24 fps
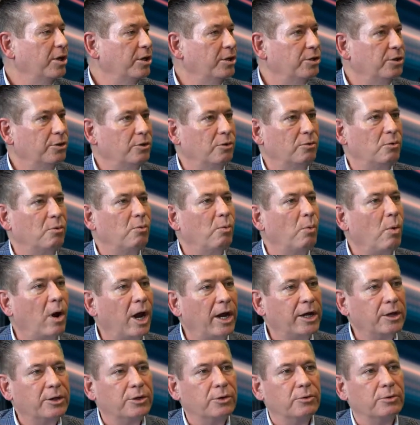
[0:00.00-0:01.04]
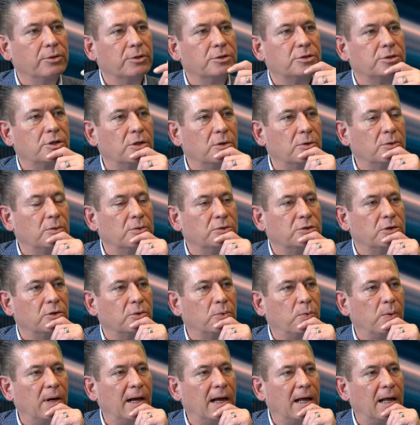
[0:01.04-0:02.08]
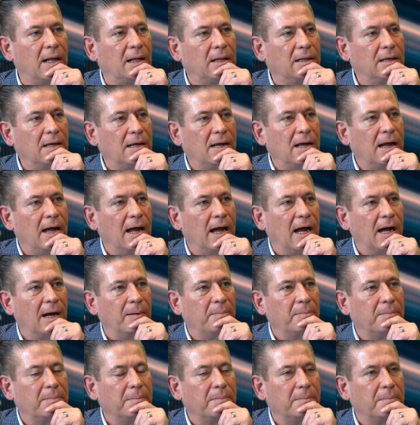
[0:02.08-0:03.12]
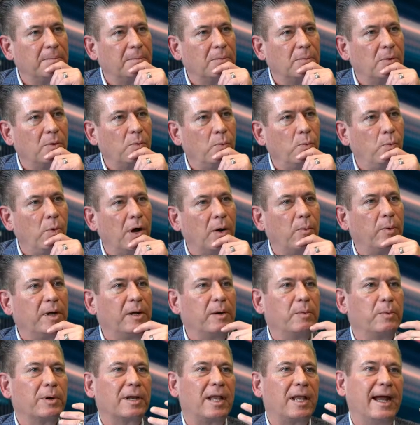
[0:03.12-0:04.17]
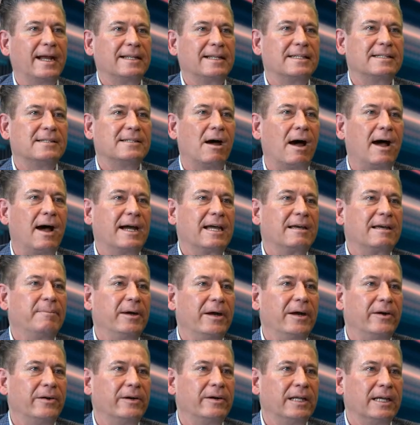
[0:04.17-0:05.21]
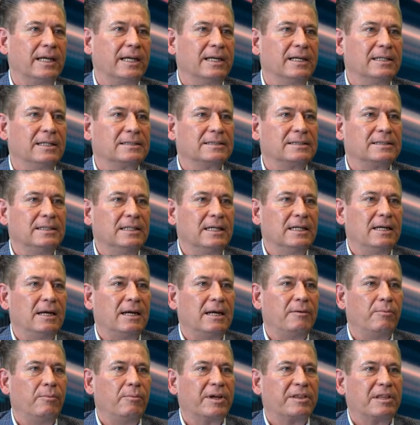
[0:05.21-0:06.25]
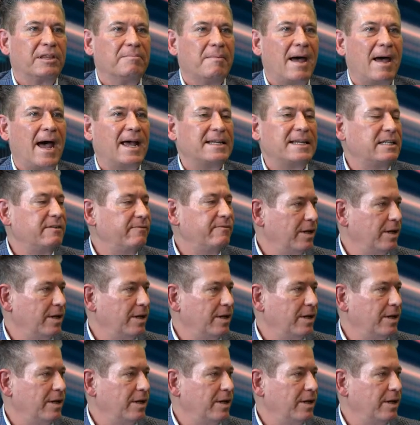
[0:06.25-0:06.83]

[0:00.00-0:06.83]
you do, why you do it so well. What we would like to talk about is, with the massive